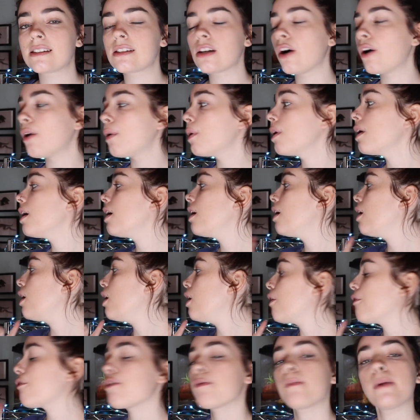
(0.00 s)
So
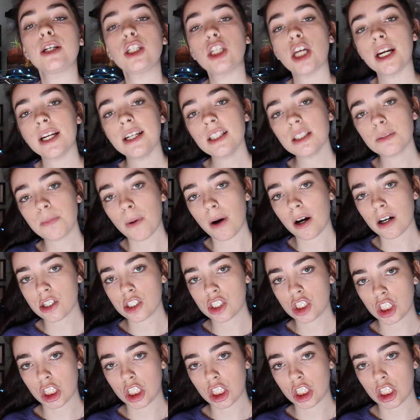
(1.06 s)
for my Chinese box